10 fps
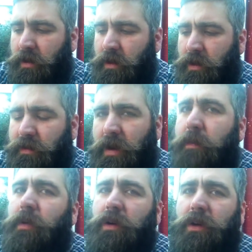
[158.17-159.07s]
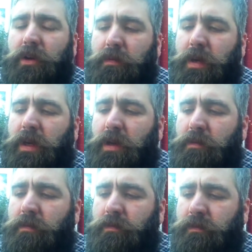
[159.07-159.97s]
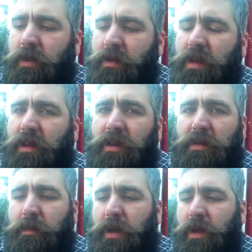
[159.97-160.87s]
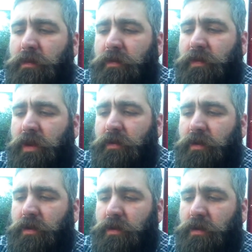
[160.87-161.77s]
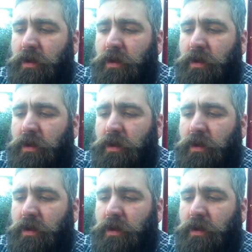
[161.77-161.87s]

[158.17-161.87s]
it's got a good medium, I'd say at least a medium flavor,